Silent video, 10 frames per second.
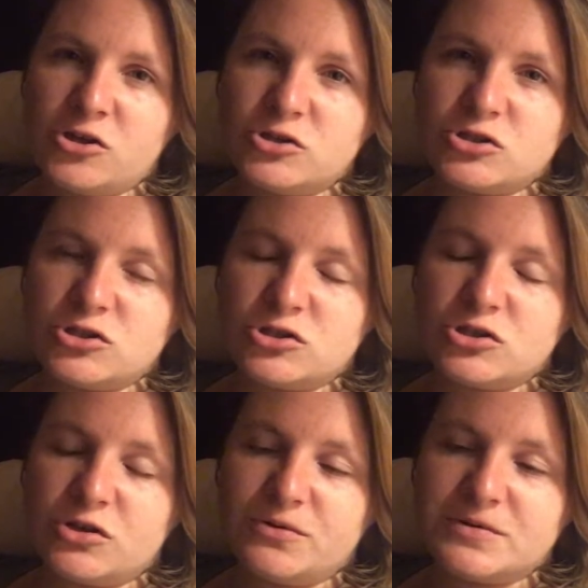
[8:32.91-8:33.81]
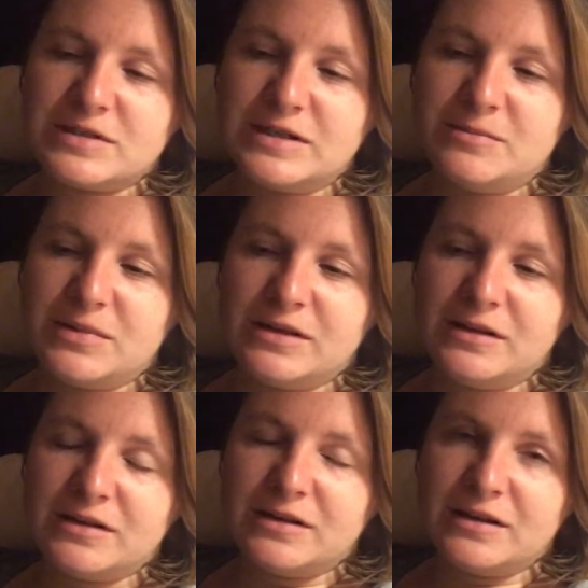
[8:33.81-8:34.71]
so
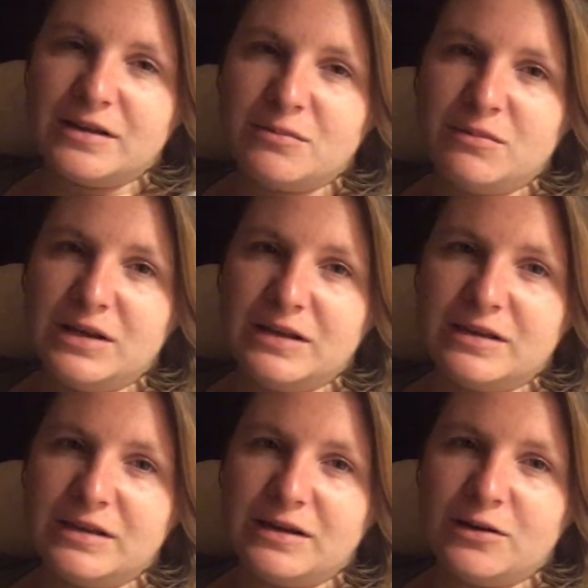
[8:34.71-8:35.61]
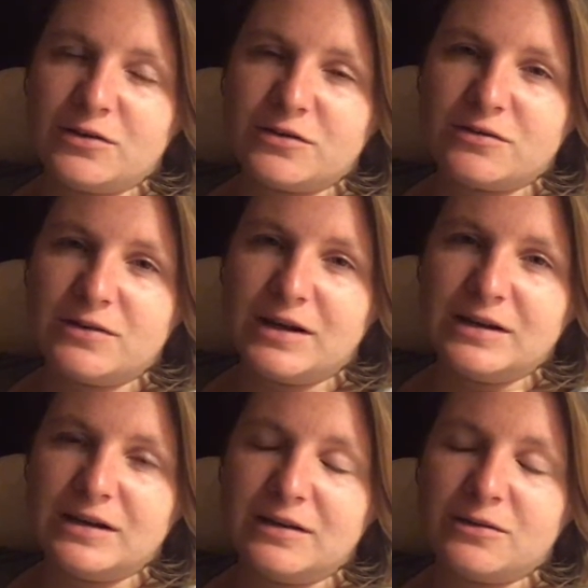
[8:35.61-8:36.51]
sleepy, like I'm blinking lots
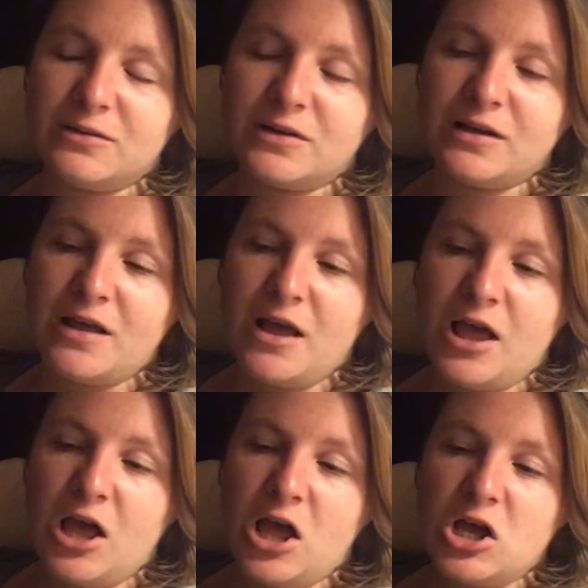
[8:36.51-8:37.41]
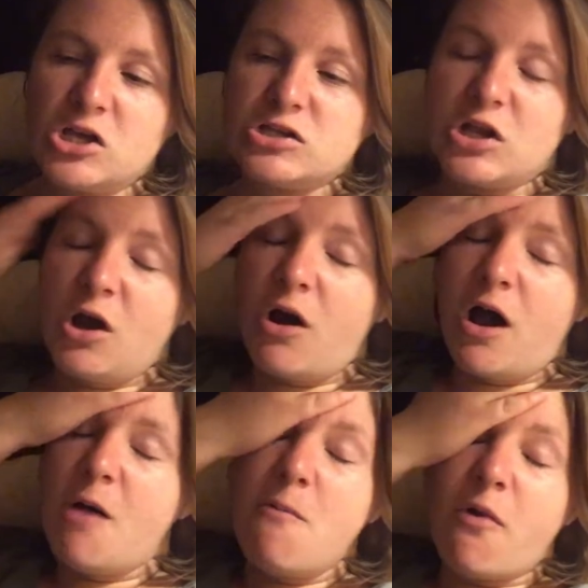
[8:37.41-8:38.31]
right now. So
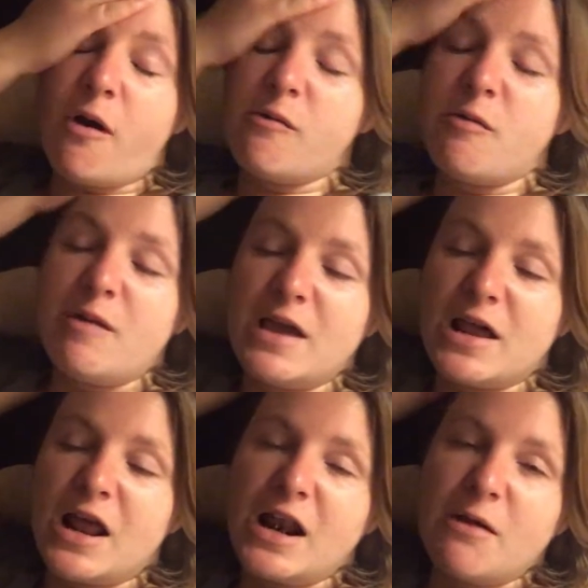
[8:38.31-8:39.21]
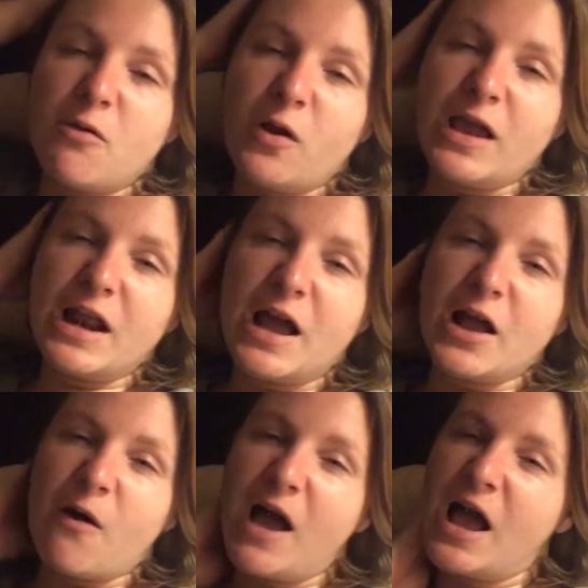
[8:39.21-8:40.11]
I'm probably going to end up calling it
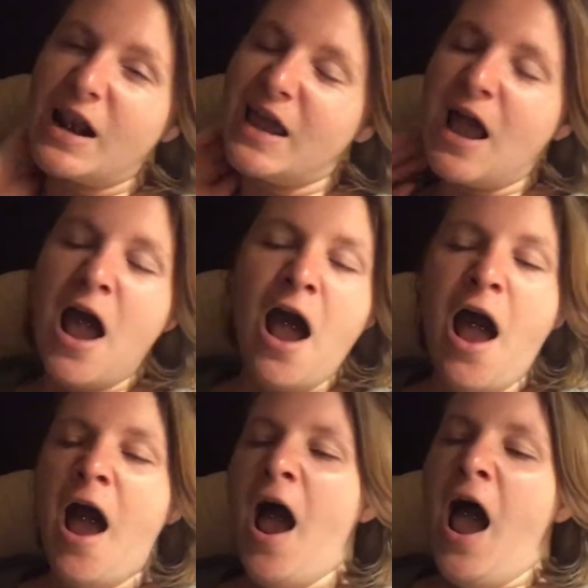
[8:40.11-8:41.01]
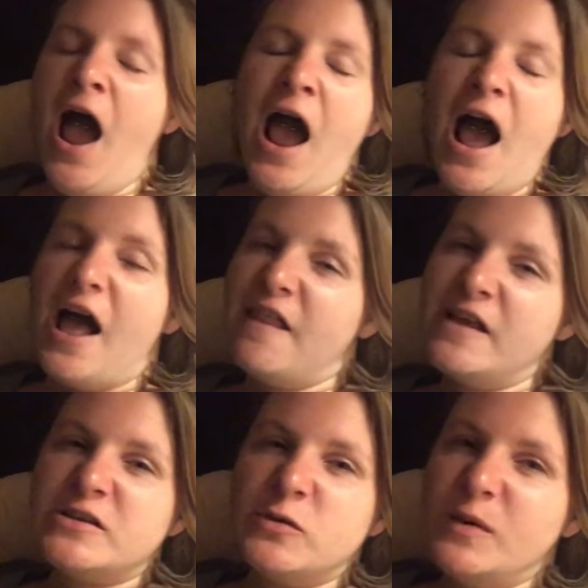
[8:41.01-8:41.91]
night quite early. And
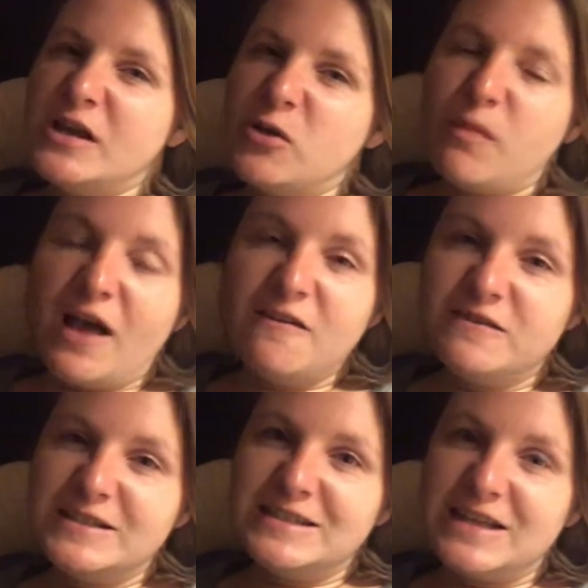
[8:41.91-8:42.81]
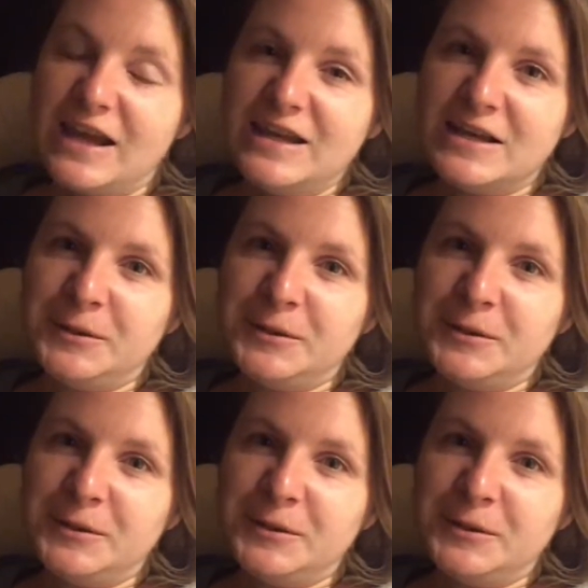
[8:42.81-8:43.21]
this will be goodbye for today.